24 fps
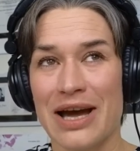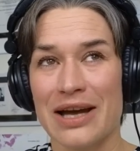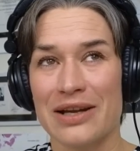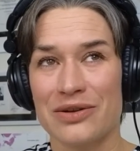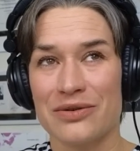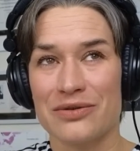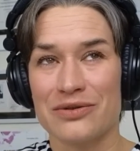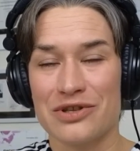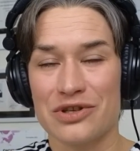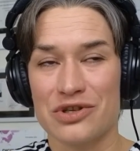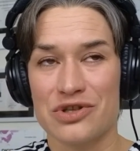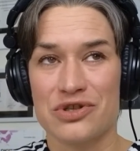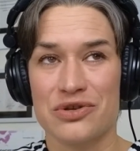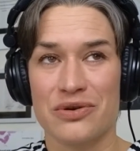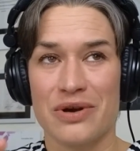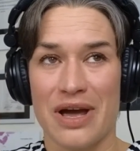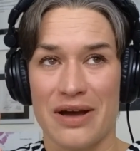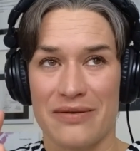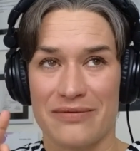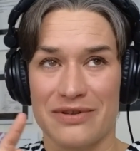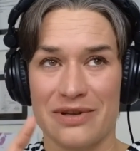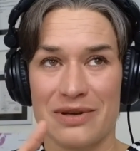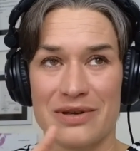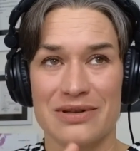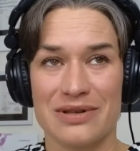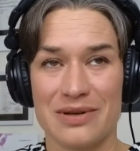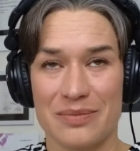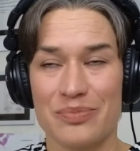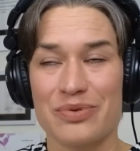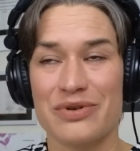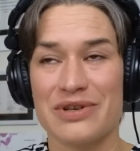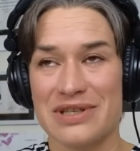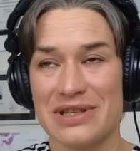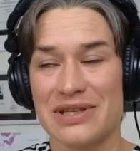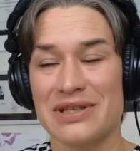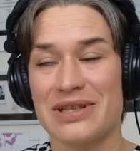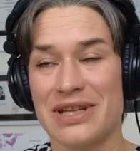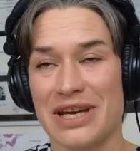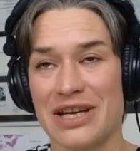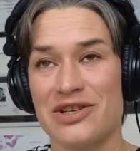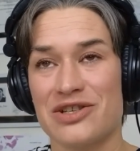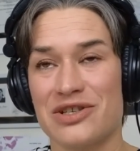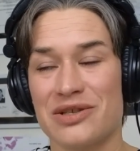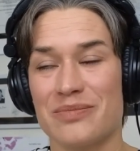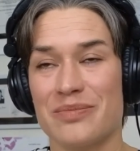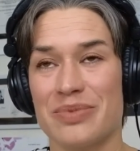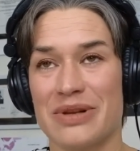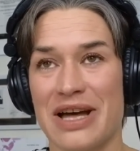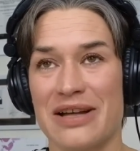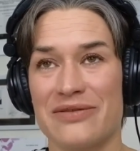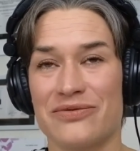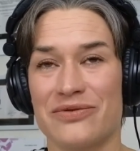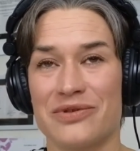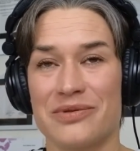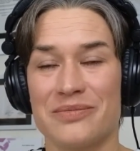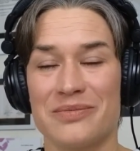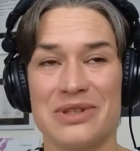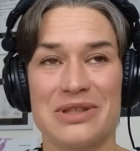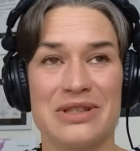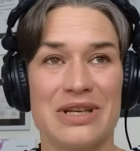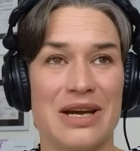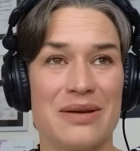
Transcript: I know that you have. The presentation platform that